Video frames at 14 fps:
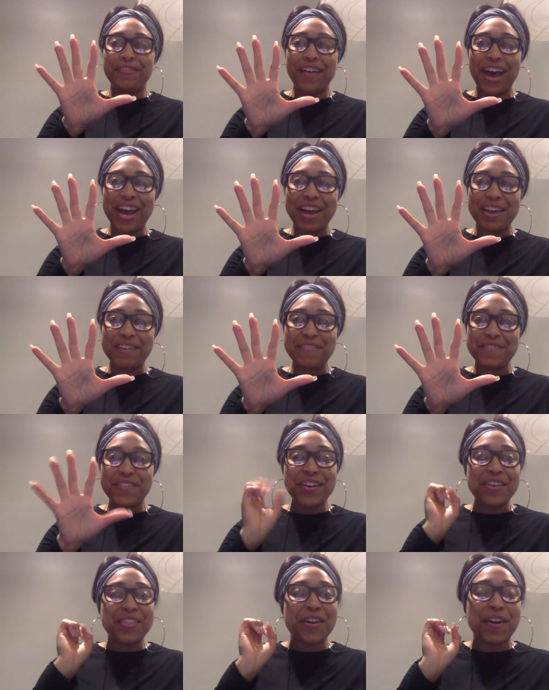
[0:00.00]
5.
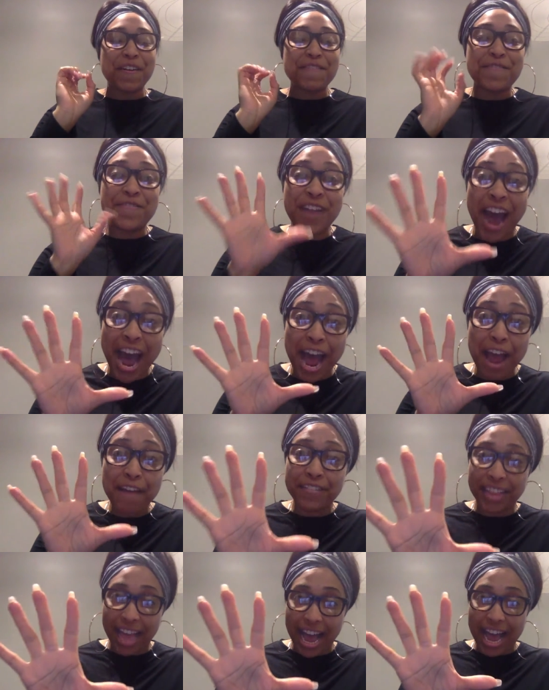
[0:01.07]
There are 5
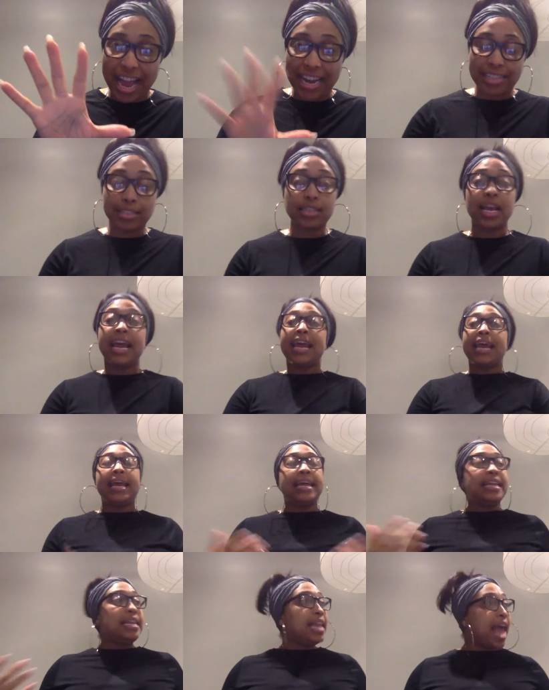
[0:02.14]
lines.
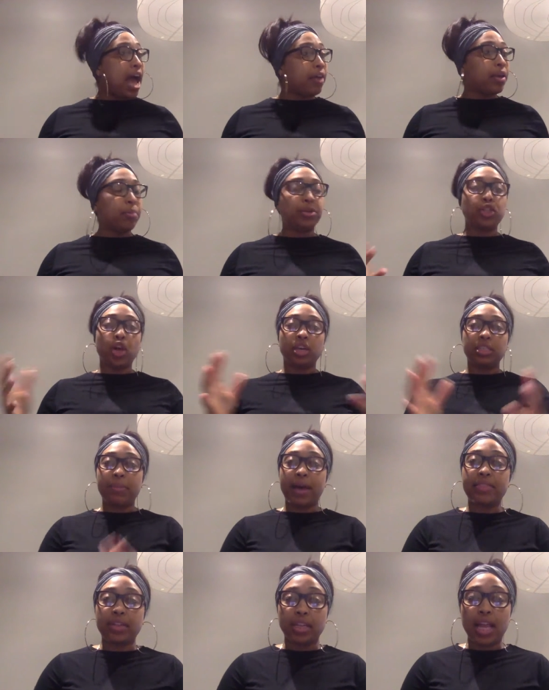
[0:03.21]
Now that we talked
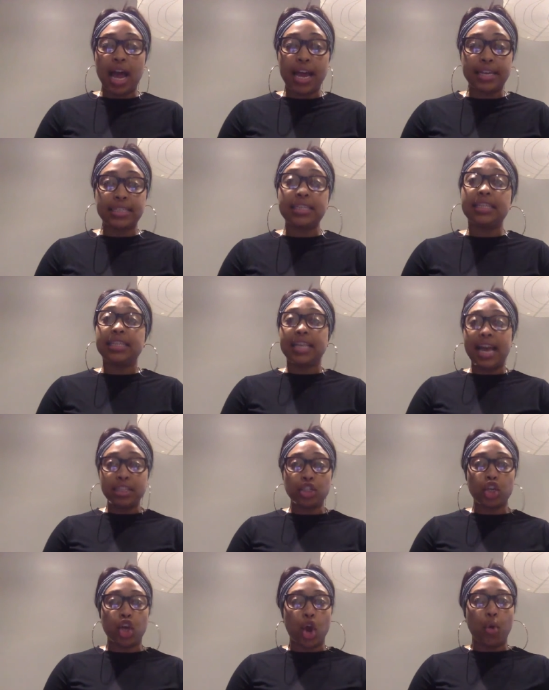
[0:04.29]
about the lines, let's
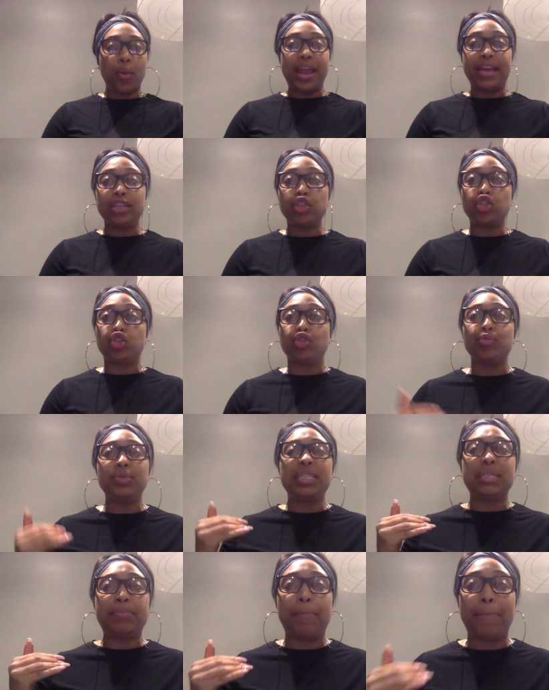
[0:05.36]
go into
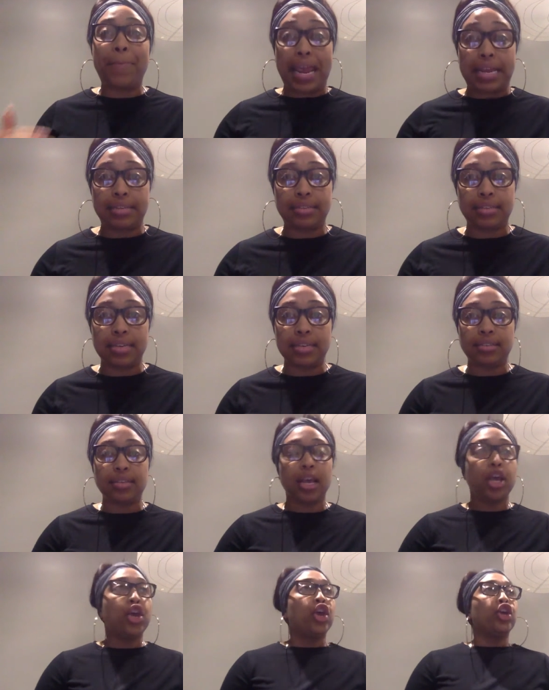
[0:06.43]
spaces.
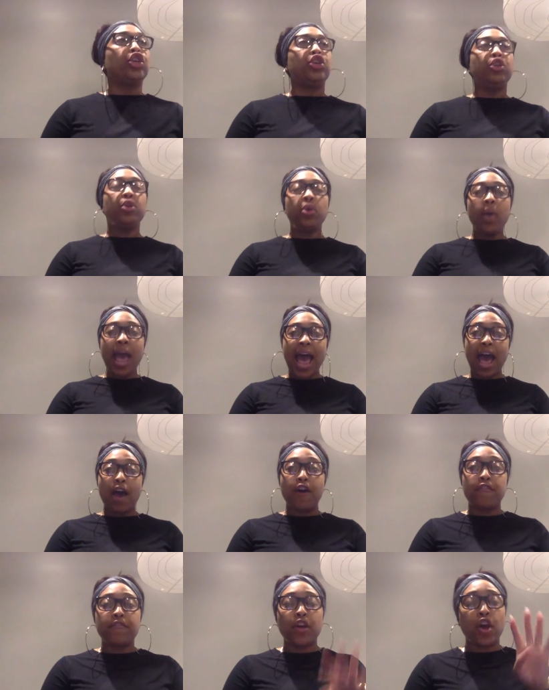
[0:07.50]
You have
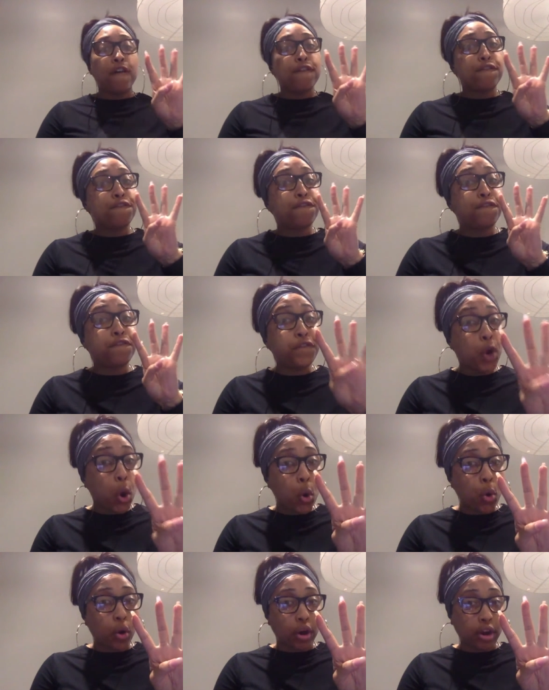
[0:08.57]

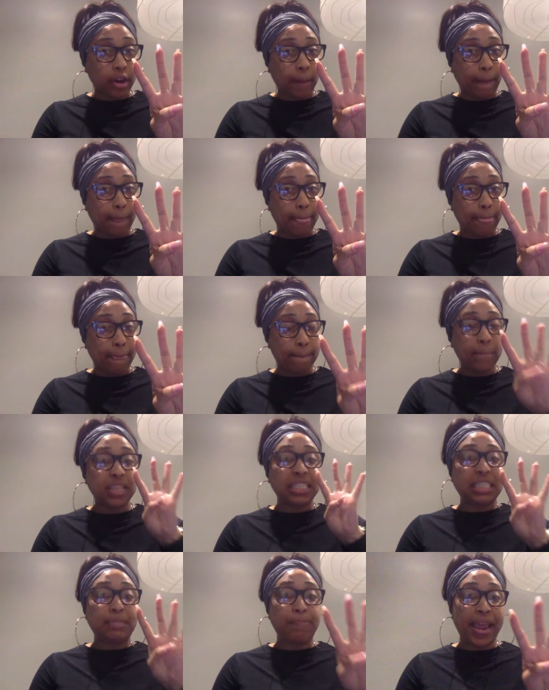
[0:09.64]
4
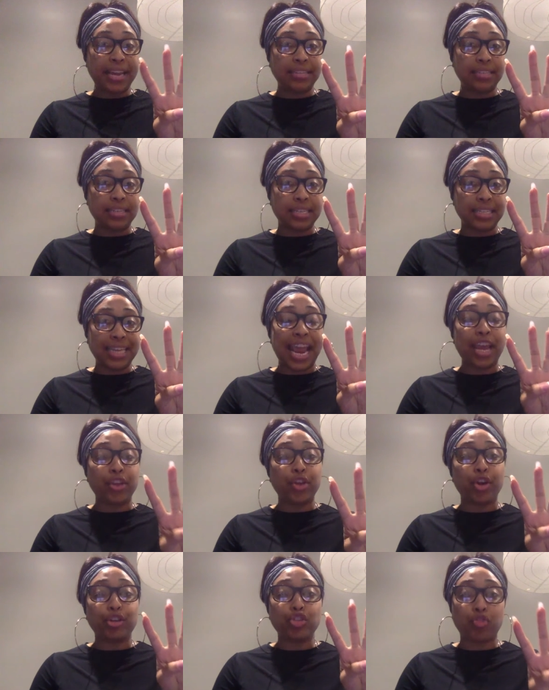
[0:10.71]
spaces in
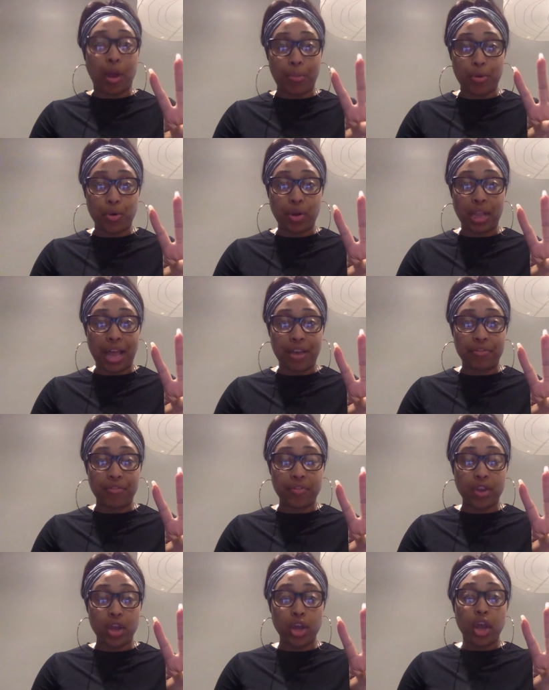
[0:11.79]
your treble clef.
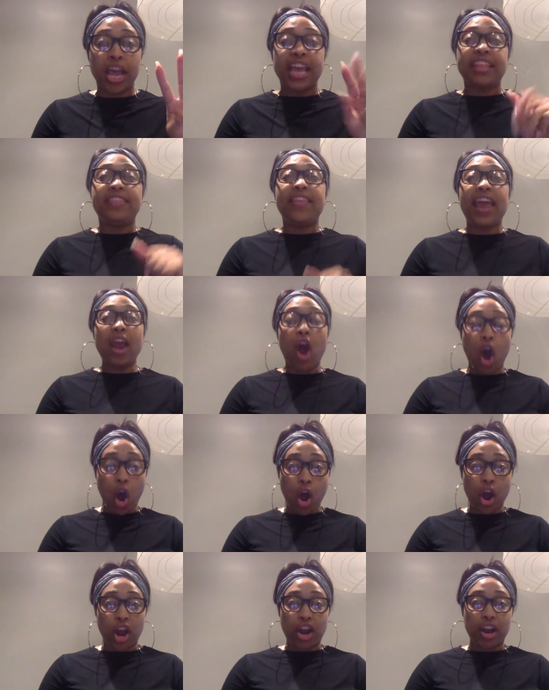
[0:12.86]
They
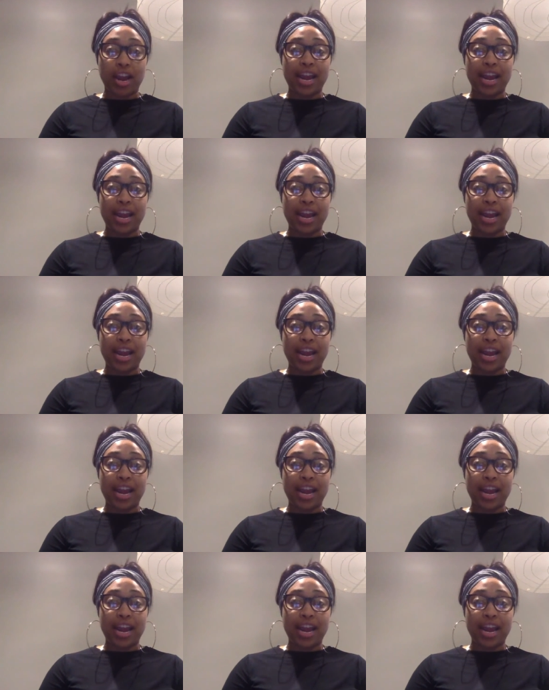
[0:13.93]
are,